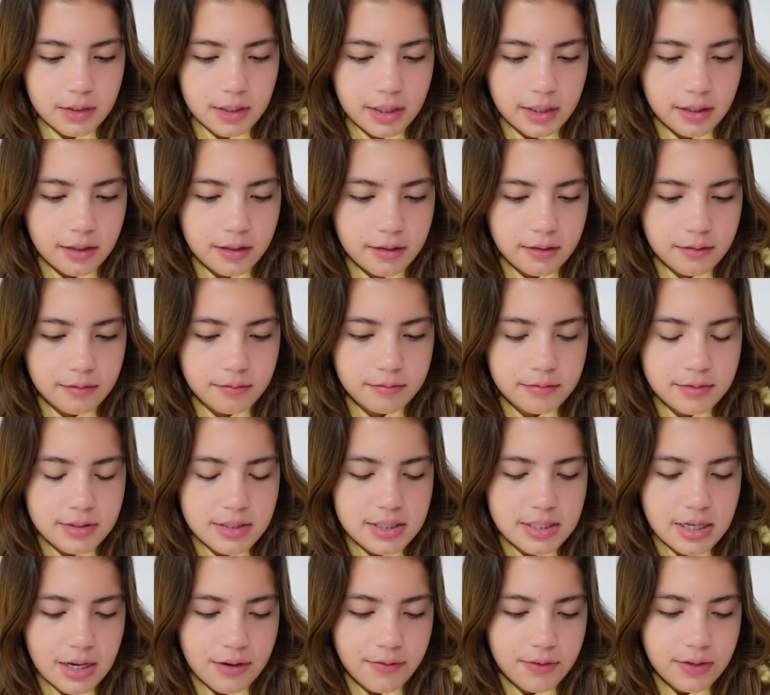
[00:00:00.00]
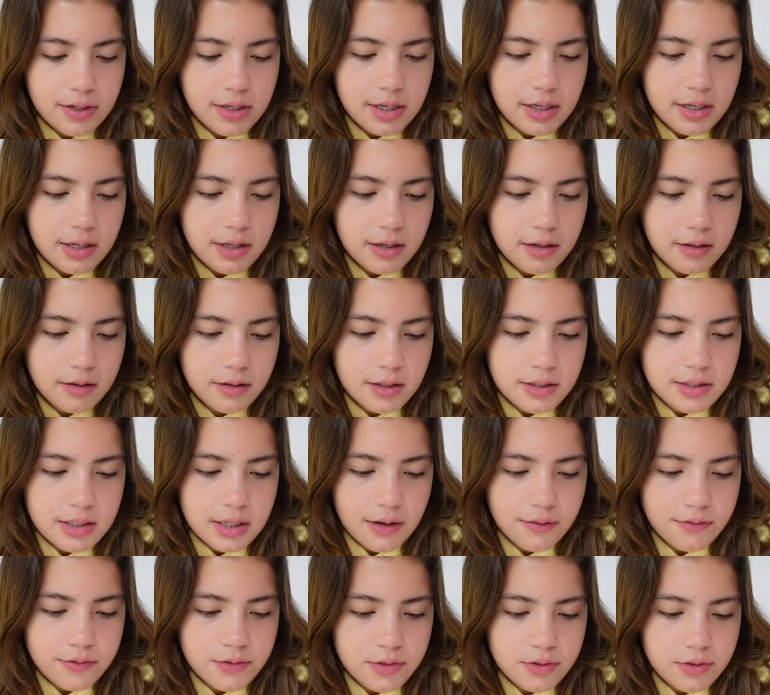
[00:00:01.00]
like 70 this
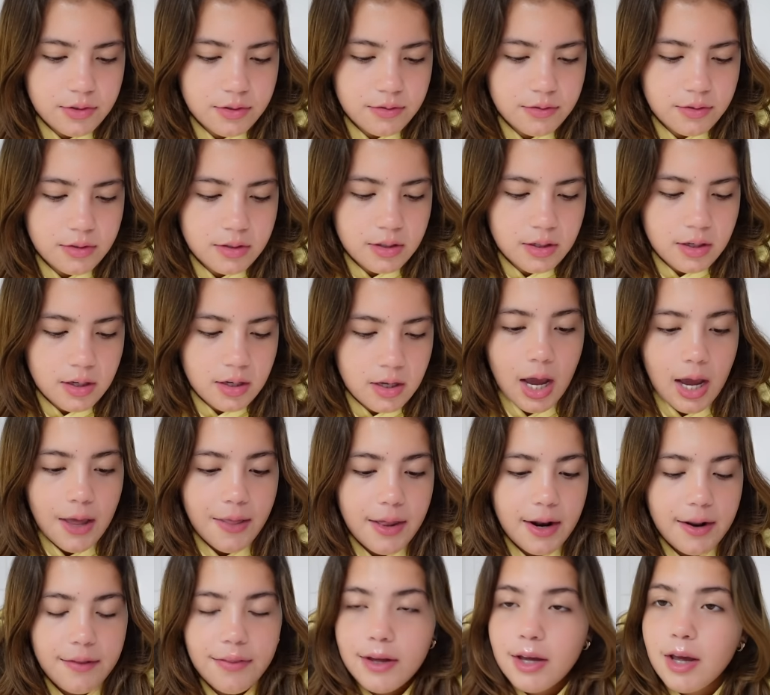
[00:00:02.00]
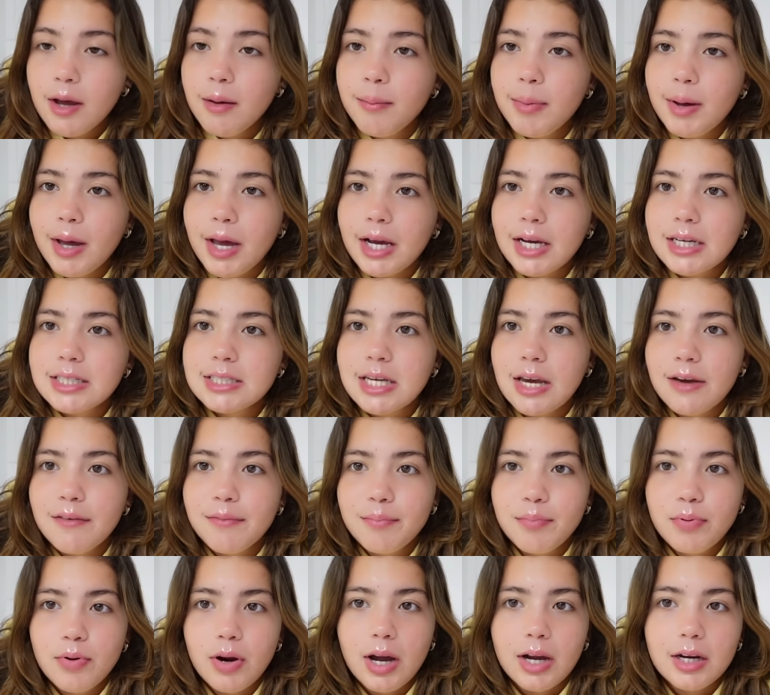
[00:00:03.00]
afternoon. And then I have to come back because I
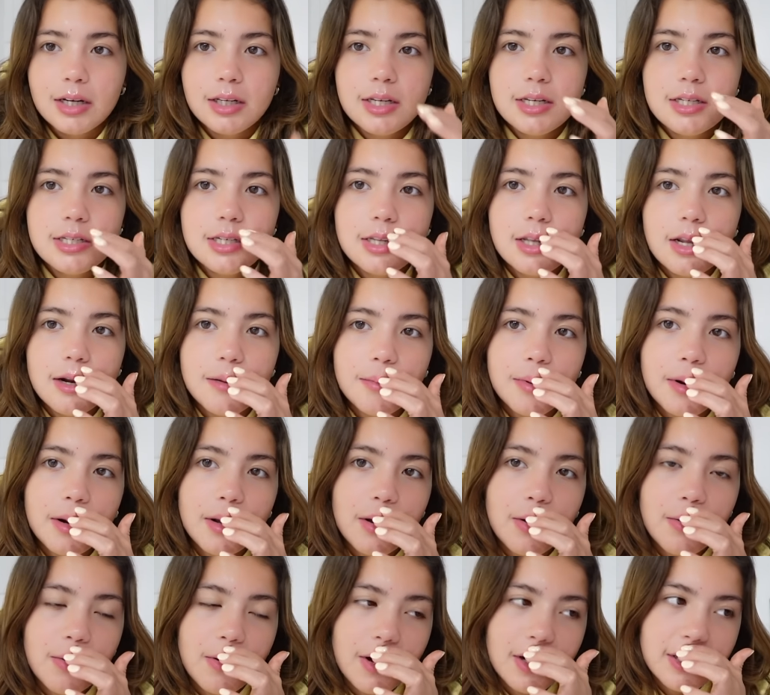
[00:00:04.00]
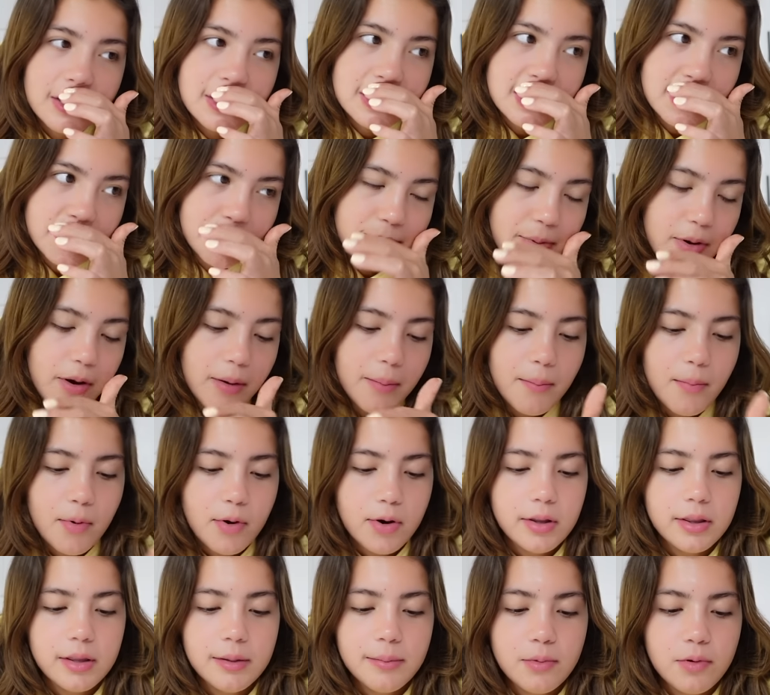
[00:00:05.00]
have practice and then I'm gonna go watch the Bob
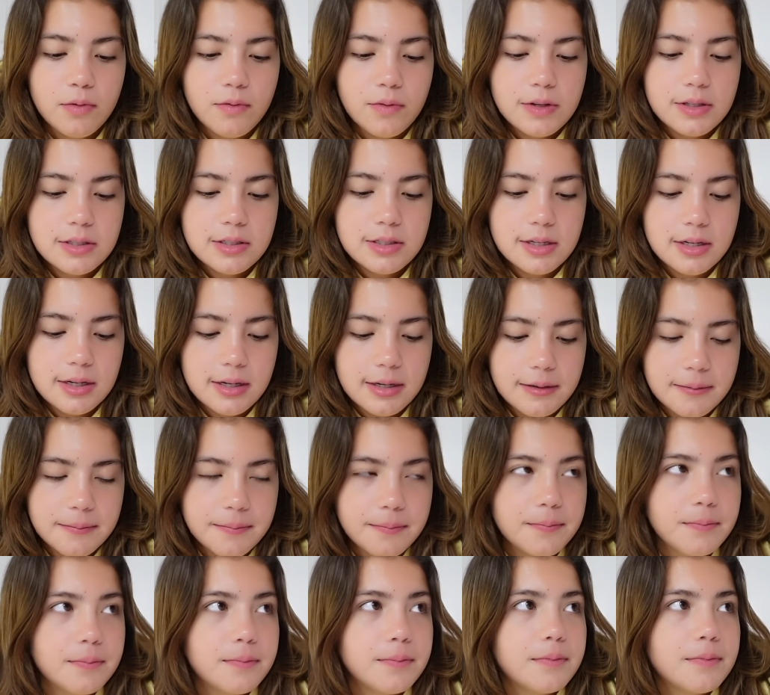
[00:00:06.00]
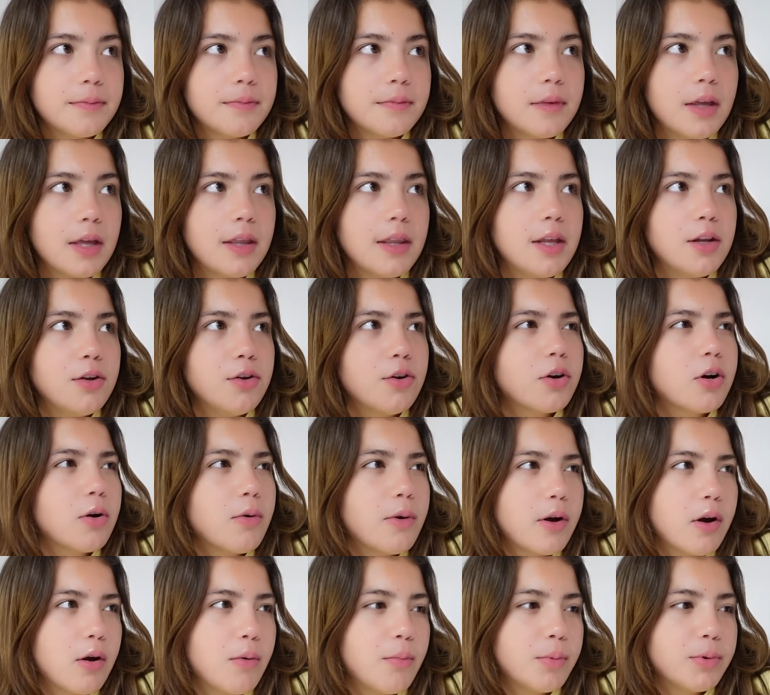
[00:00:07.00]
Marley movie tonight. And then you're
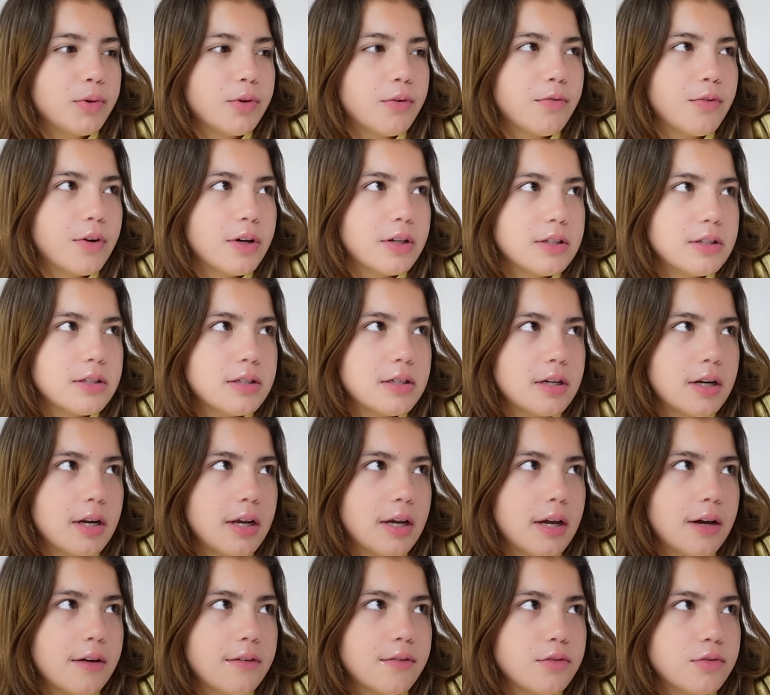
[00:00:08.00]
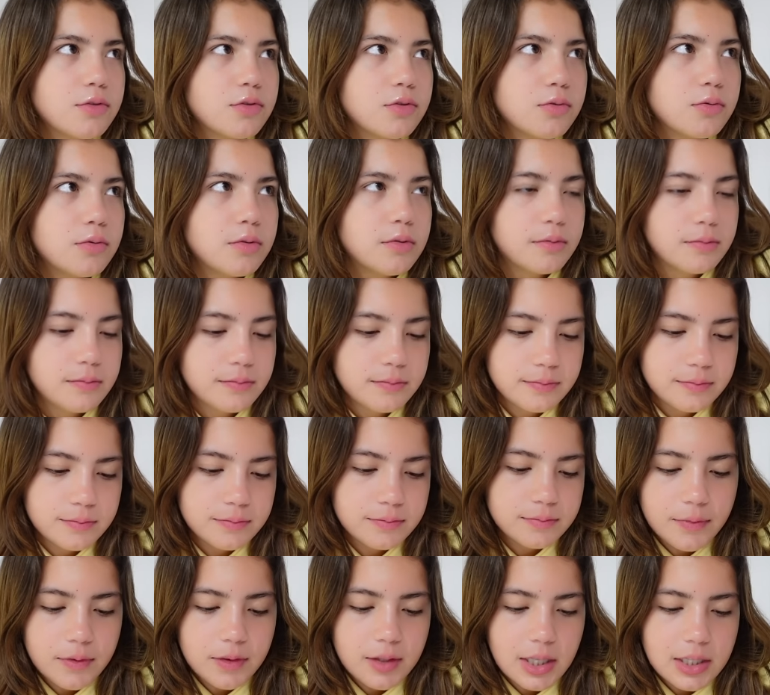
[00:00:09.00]
coming home with your friends today after school.
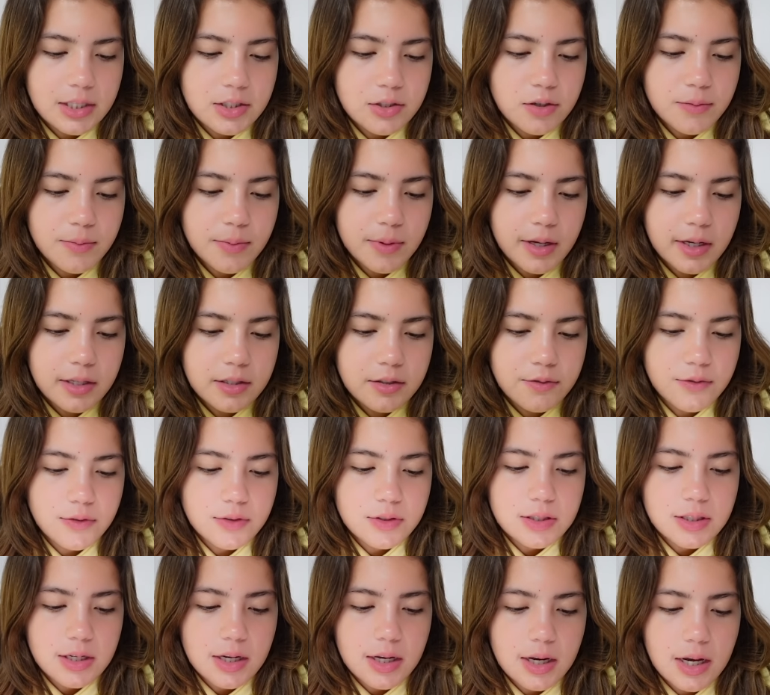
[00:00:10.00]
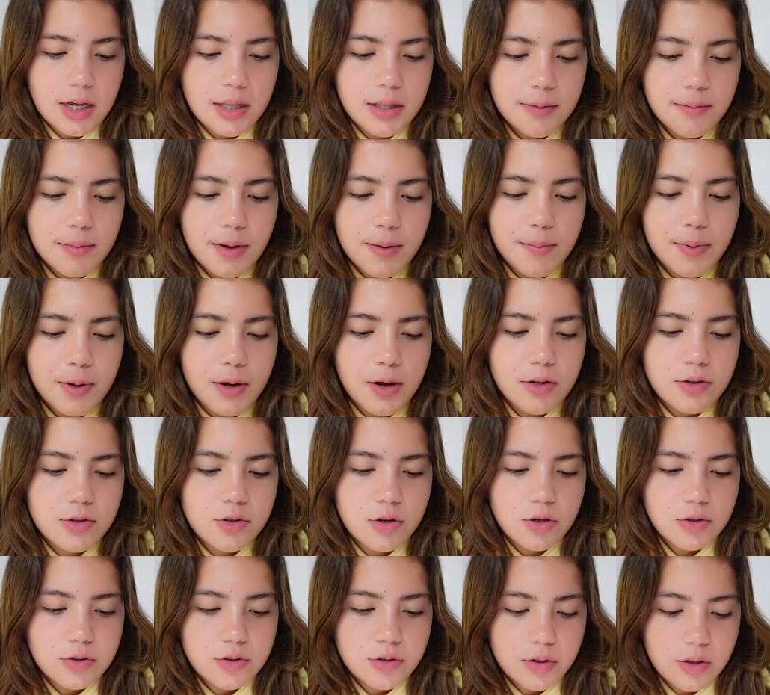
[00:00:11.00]
That's our plans for today. I think my parents are
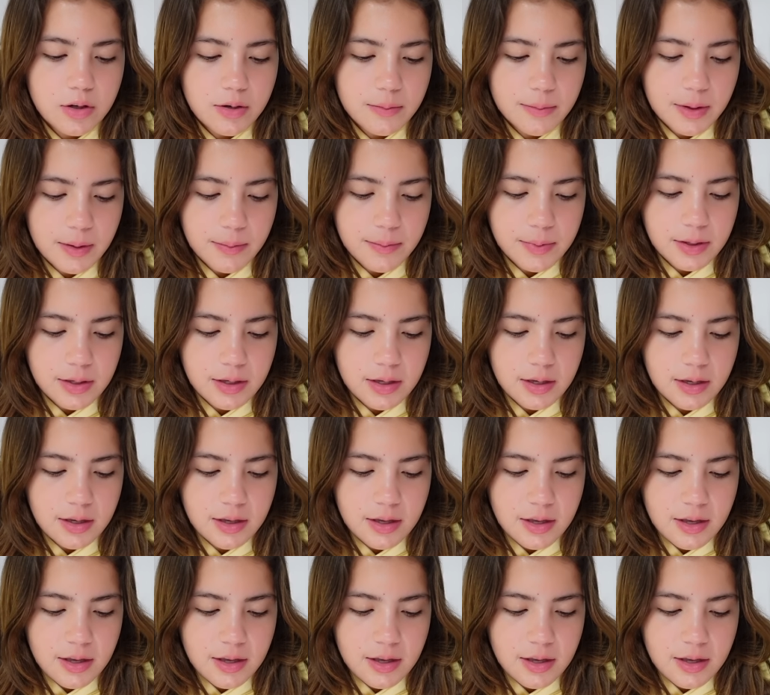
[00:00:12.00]
also gonna maybe